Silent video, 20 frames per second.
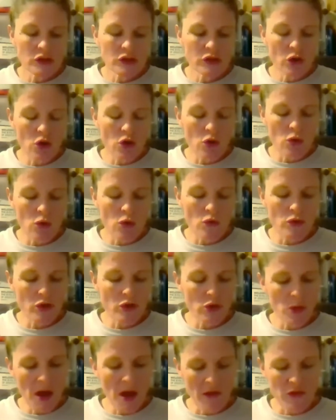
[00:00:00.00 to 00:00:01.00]
so
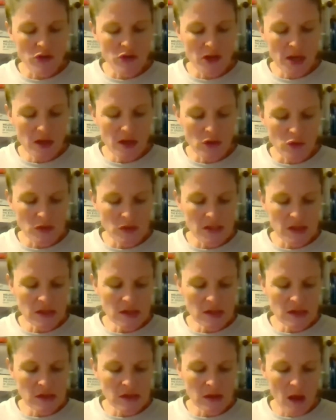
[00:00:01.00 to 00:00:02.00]
you have your
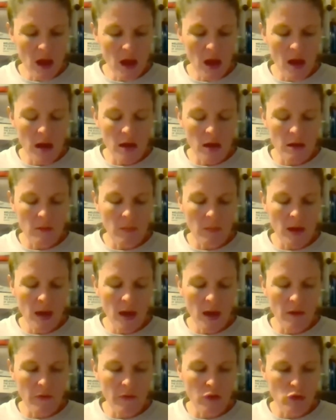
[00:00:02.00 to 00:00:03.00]
diagnosis.
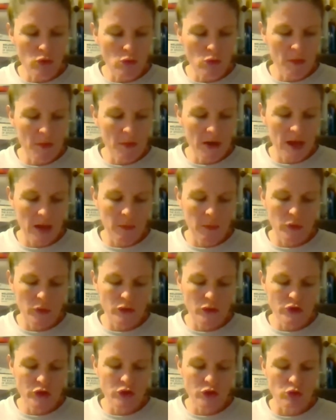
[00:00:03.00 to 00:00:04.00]
Have you been
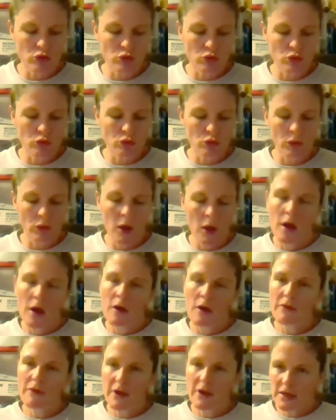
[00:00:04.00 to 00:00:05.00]
able to
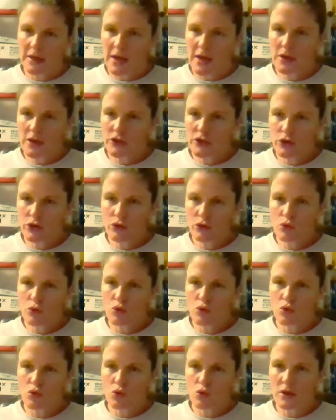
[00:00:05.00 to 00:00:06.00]
find a doctor
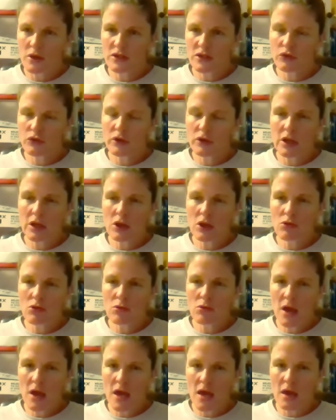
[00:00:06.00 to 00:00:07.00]
who is treating you
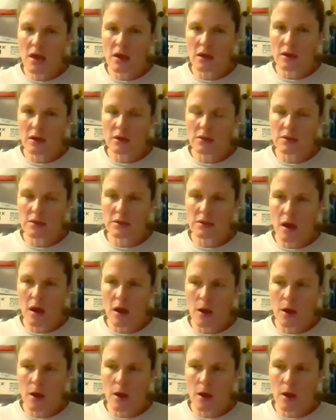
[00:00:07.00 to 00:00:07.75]
and